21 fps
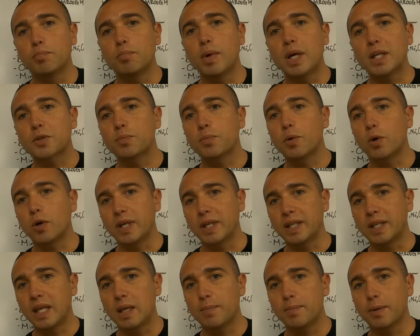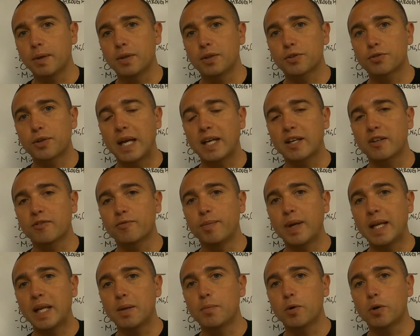much more and keep track of
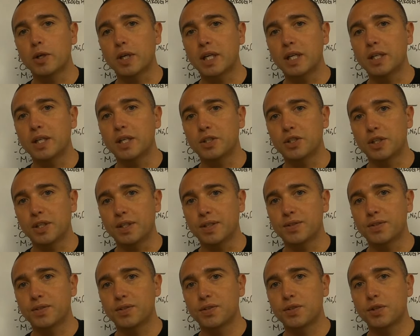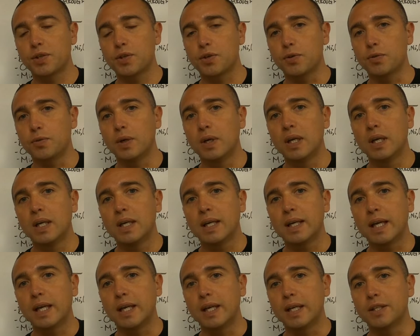many more conditions to
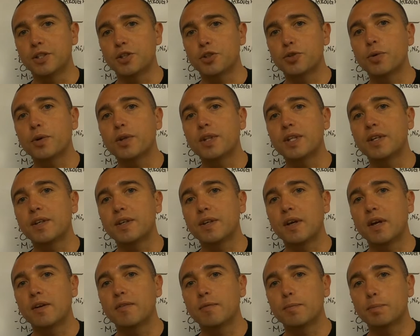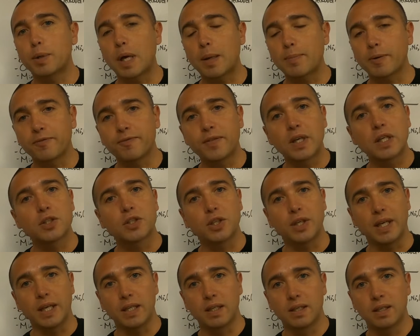ensure the proper
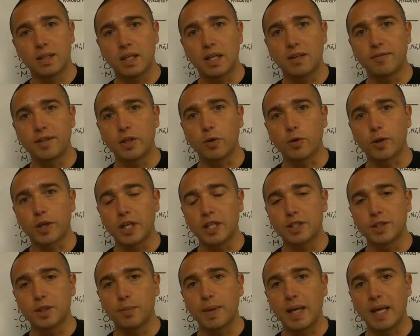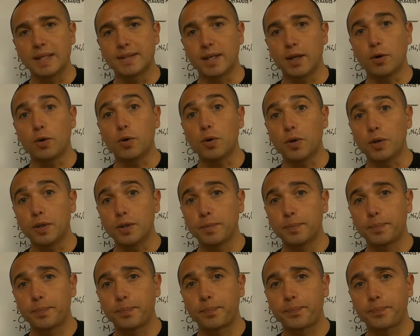functioning of the organism as a whole.
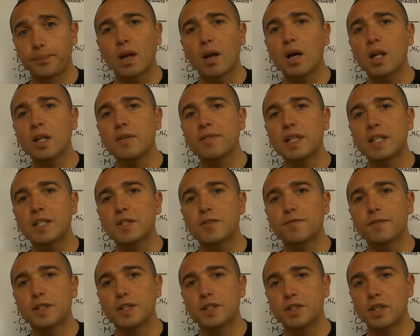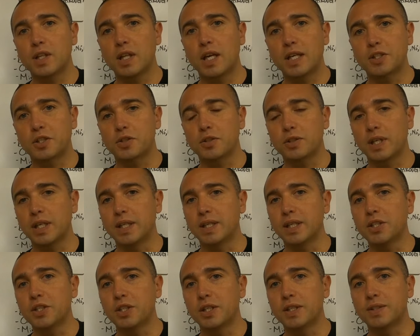All of these physiological
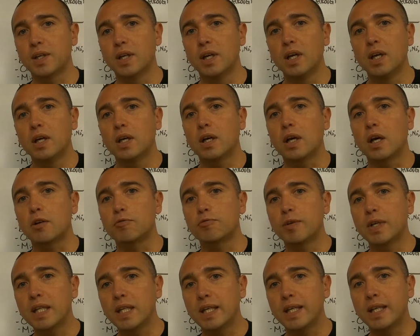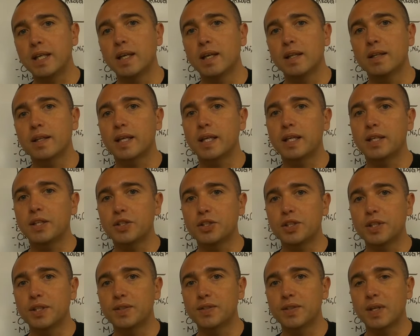conditions are really the
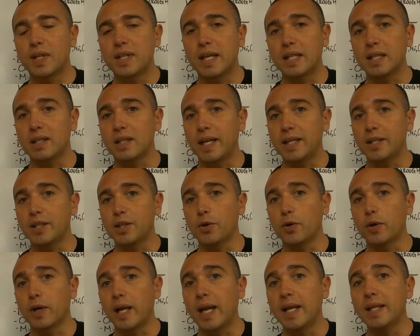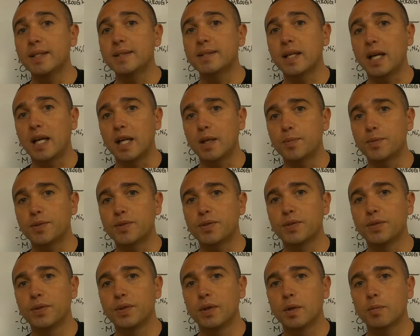conditions that let your enzymes
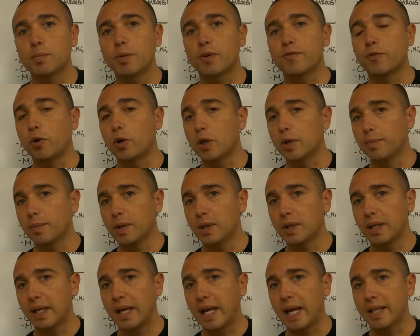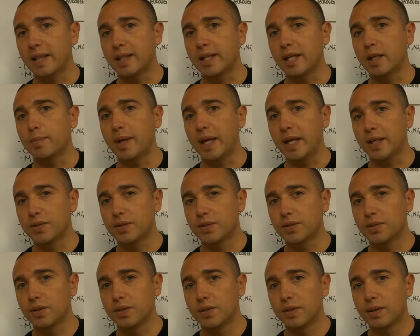perform at their
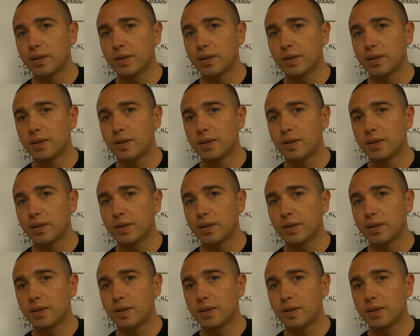best.